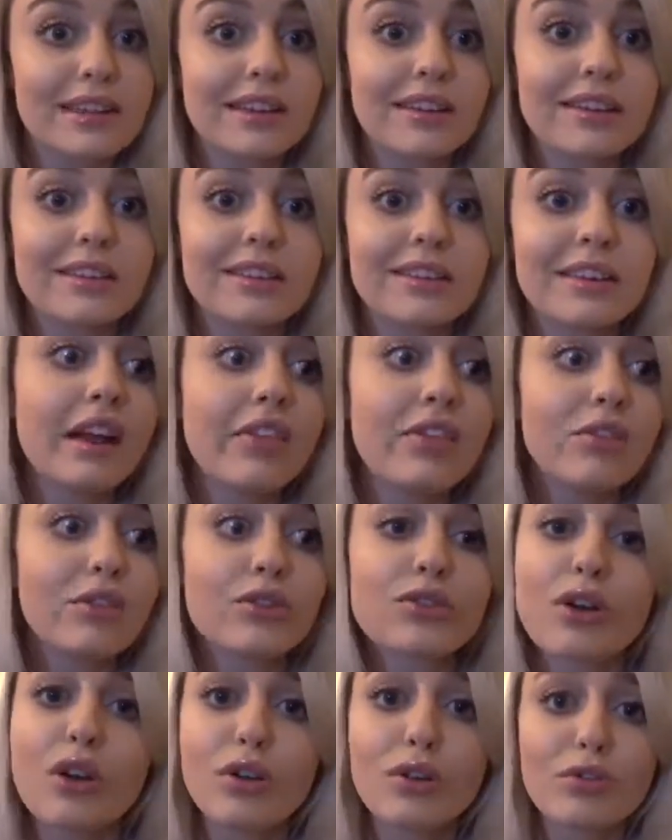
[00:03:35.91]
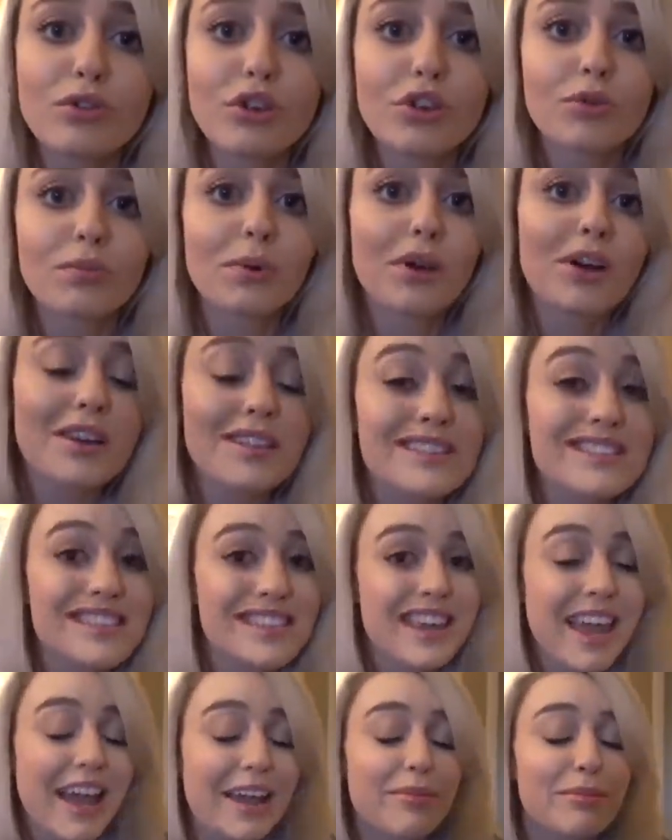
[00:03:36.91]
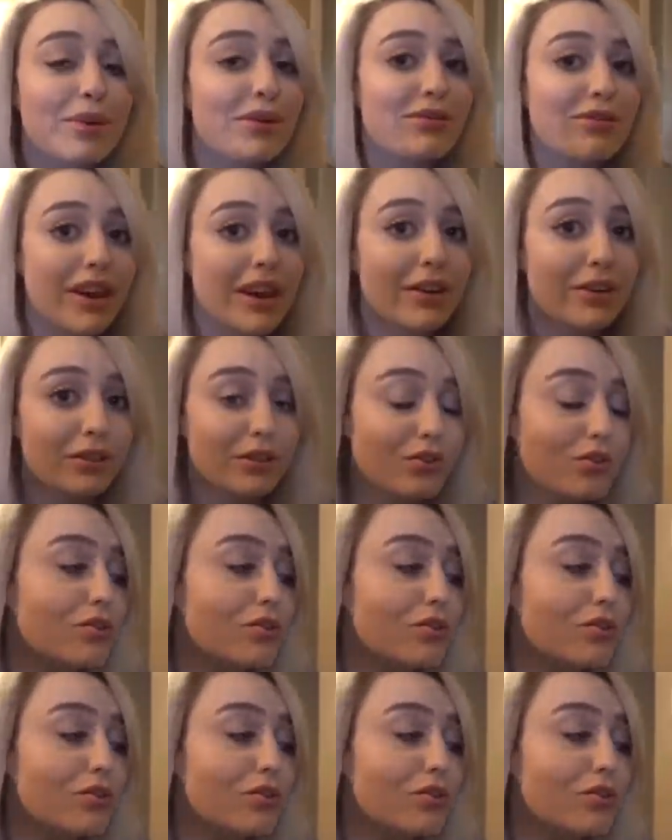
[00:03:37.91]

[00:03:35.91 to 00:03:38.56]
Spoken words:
and the result of those burns can be fatal.